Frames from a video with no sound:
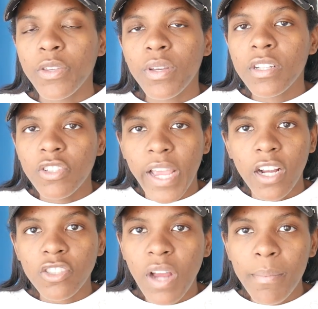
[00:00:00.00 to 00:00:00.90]
you can
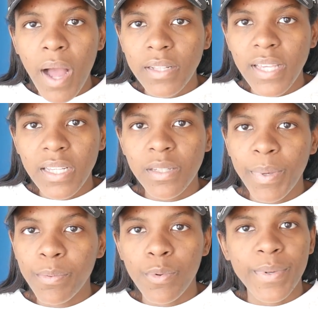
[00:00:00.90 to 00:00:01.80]
airdrop contacts to
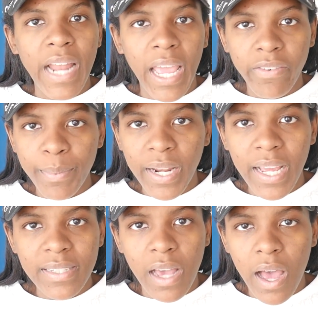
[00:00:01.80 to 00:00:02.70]
people, but not everybody
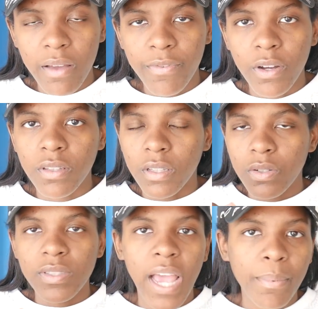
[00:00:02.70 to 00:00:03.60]
has an iPhone. The
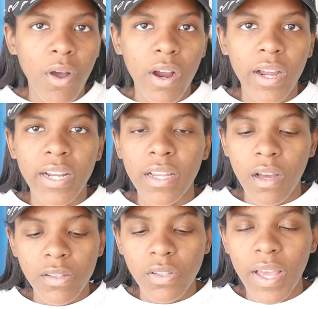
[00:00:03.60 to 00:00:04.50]
little tap card, it
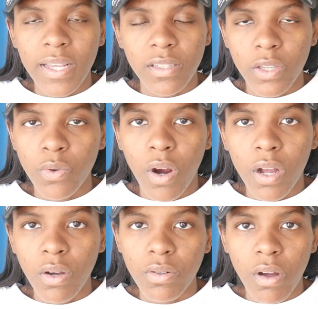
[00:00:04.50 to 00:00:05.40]
also has a
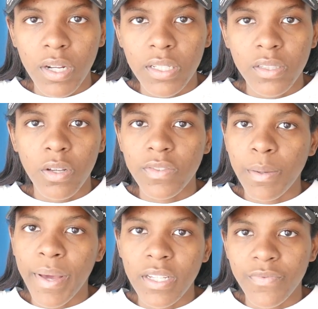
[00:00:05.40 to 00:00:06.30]
QR code on it. So if
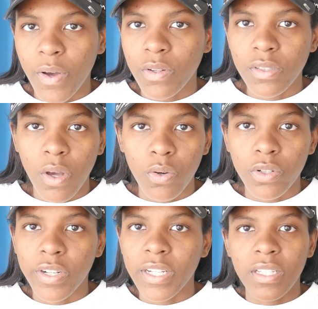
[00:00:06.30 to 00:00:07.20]
somebody's phone is
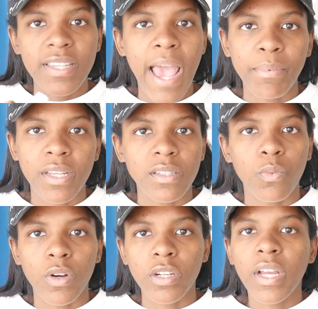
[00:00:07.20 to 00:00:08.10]
older and the tap
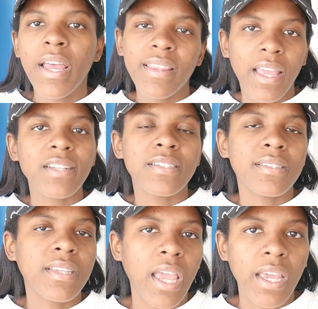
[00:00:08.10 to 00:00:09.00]
doesn't work, they can
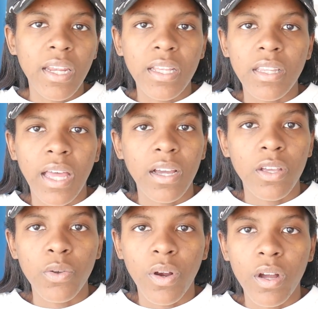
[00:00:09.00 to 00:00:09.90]
just scan it like a
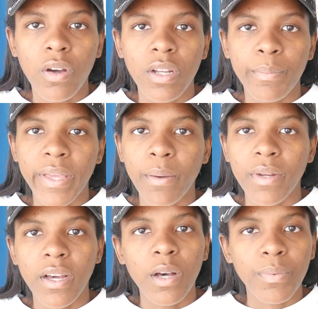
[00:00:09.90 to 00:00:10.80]
QR code and be able
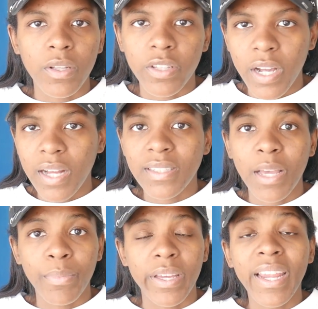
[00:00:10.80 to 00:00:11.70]
to upload their
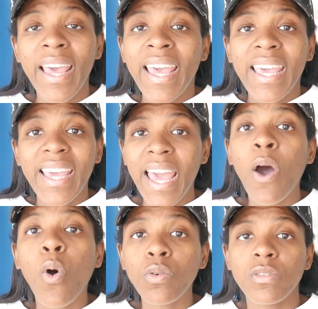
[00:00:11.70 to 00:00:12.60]
contact. But it
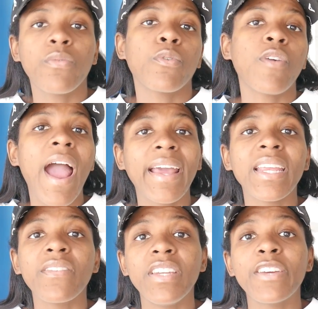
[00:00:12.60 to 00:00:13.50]
holds a
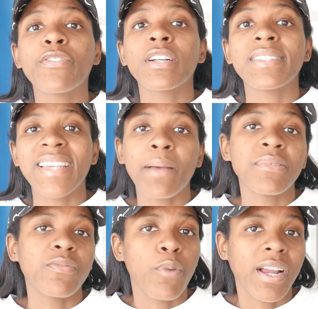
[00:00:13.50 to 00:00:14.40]
variety of different
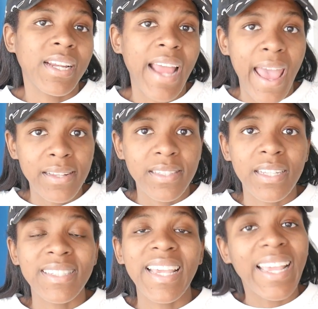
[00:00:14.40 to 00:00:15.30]
types of marketing
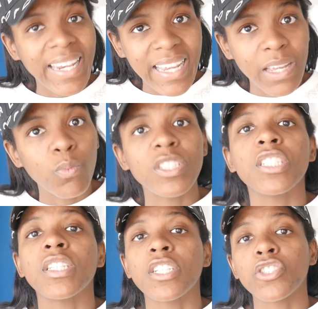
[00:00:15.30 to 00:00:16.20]
assets in it, which
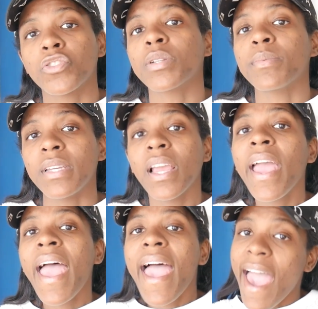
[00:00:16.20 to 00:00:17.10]
is extremely
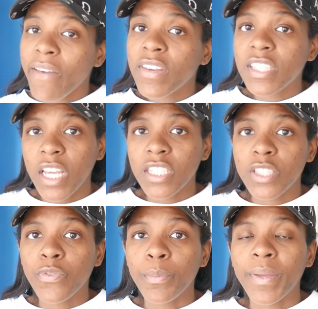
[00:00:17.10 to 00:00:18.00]

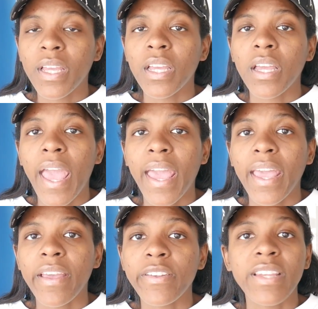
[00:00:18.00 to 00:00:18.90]
advantageous for being
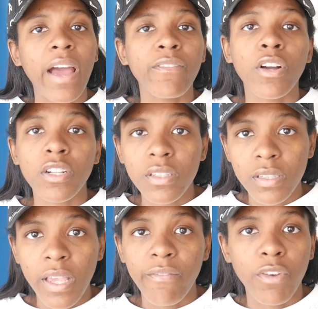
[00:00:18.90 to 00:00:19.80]
a
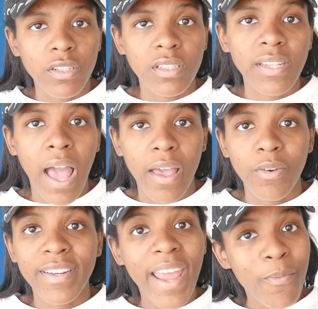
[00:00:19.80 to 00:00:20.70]
diverse and
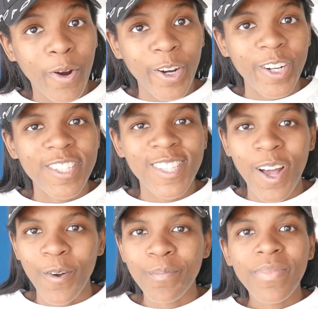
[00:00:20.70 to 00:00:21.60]
versatile networker.
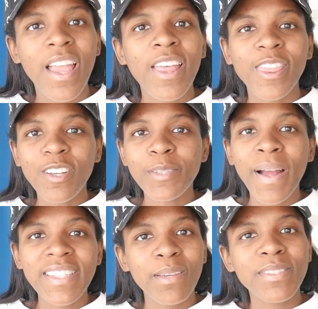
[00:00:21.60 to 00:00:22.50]
So those are
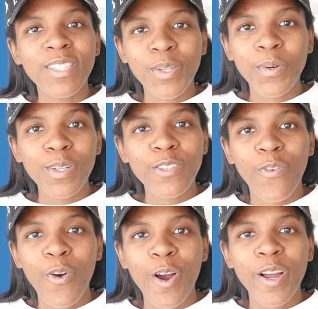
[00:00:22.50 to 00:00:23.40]
my tips and tools
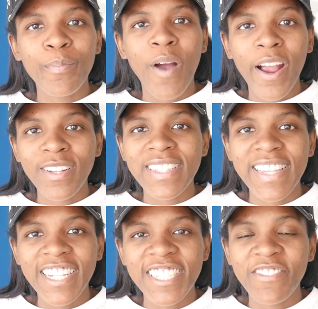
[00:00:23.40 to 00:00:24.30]
for
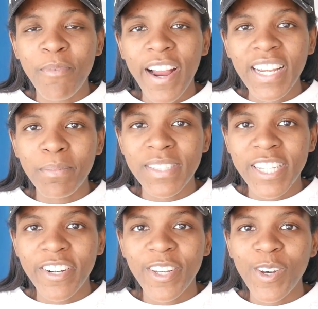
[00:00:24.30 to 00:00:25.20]
prioritization of marketing
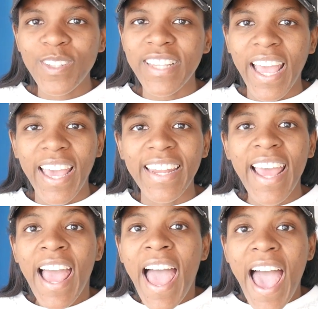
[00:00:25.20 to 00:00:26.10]
materials
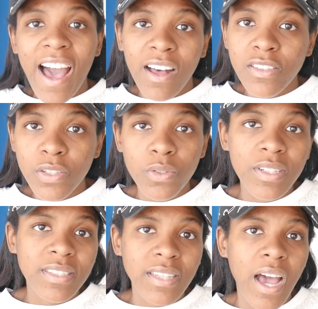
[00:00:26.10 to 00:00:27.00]
and how to
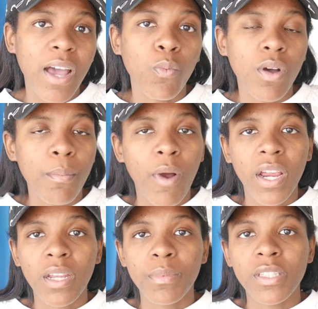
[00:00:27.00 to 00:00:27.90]
decide what
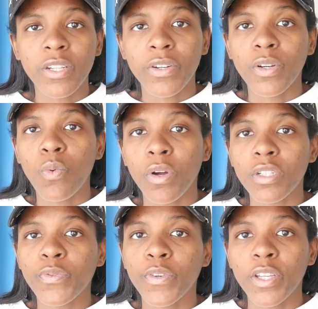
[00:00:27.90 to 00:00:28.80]
marketing material
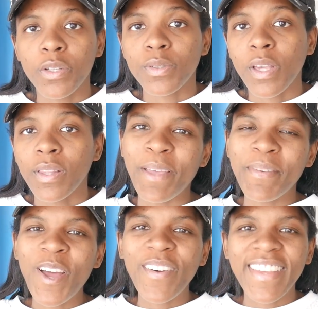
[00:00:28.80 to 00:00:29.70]
works for you. So let
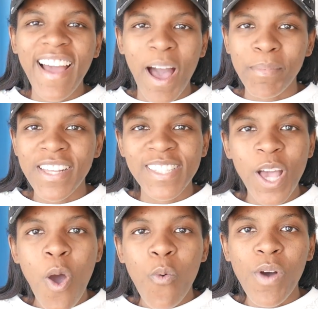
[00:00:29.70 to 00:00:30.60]
me know in the
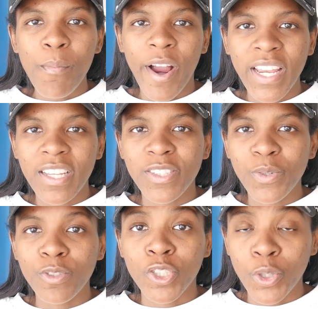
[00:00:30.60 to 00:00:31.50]
comments what marketing
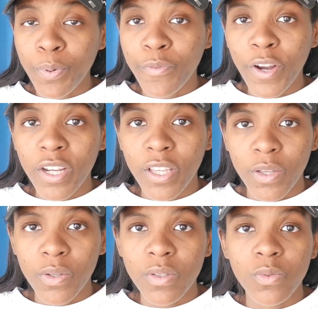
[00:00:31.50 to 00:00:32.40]
tools you prefer to
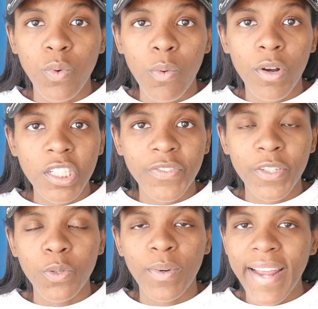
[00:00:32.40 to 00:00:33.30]
use, what works for
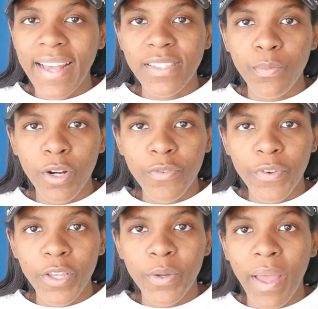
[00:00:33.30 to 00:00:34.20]
you, what hasn't worked for
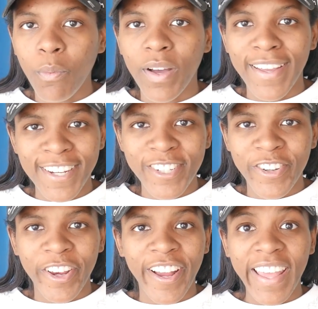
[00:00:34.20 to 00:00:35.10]
you, and what
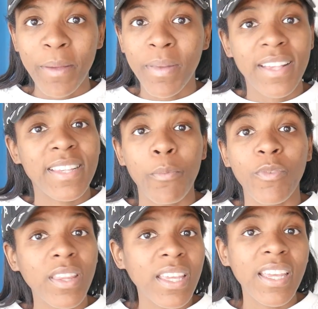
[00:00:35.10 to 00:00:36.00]
industry you're in, because I'm
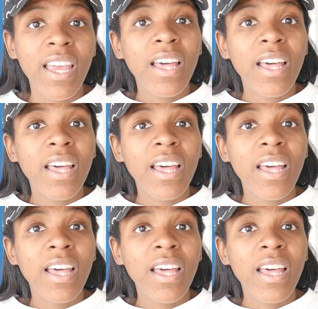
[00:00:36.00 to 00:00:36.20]
really